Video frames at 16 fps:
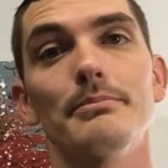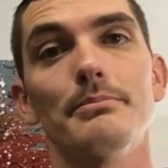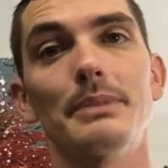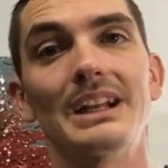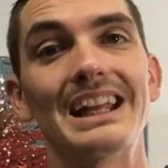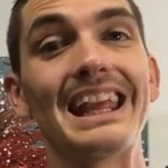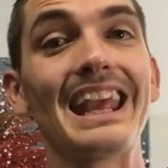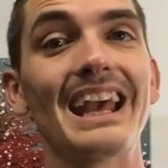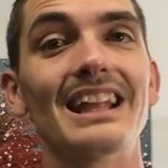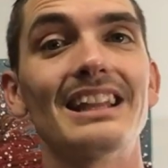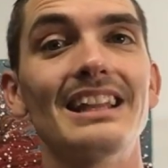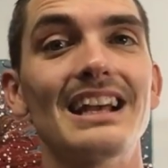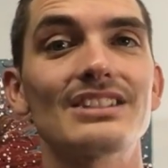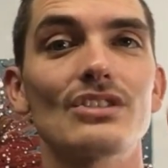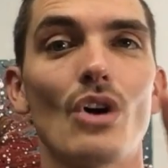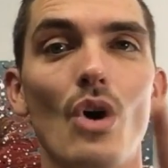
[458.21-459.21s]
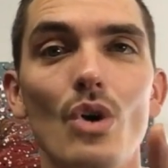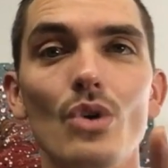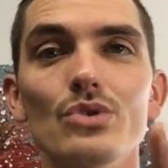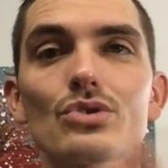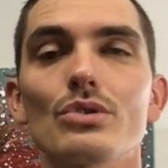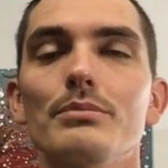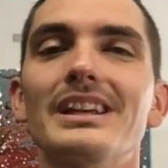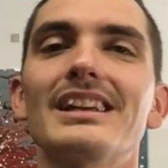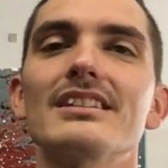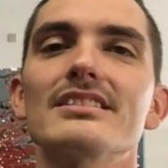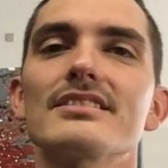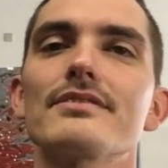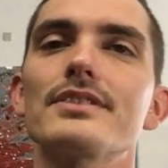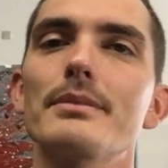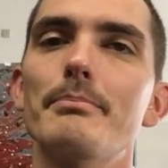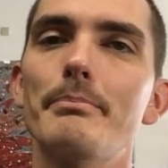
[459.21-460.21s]
But again, that's also because
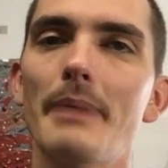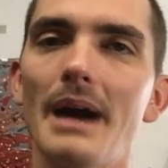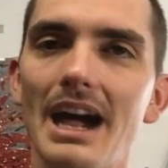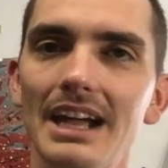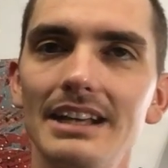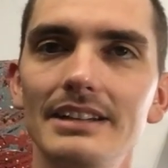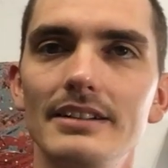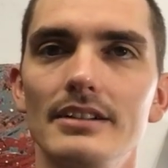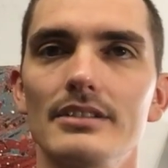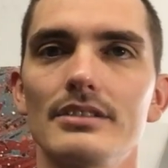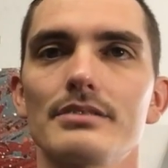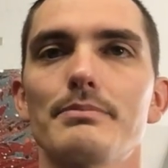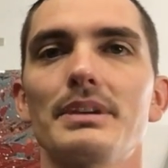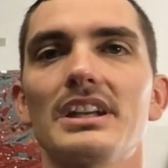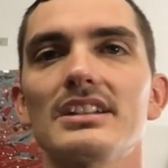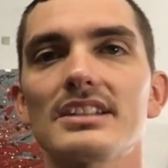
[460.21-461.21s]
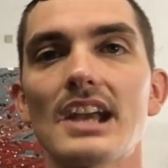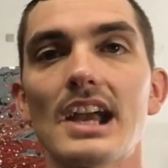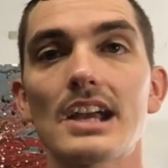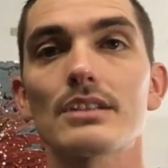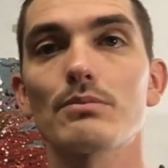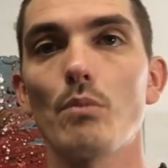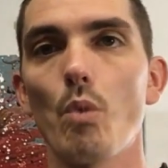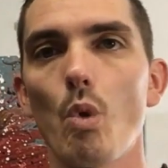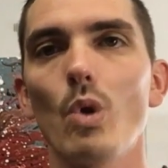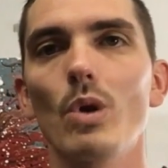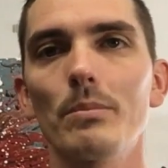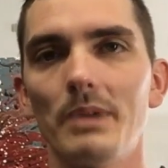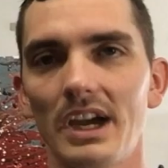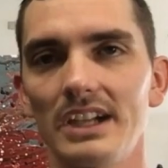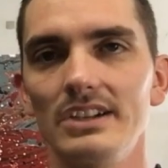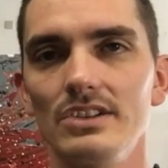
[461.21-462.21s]
of the binders, because it has more
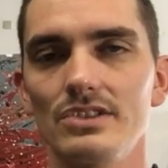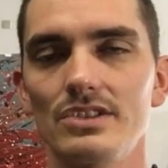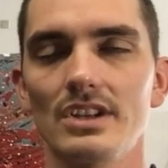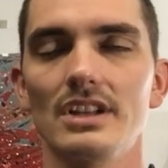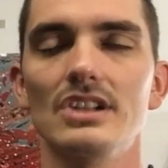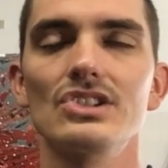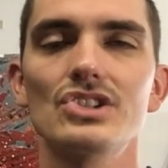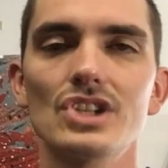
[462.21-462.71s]
binders in it.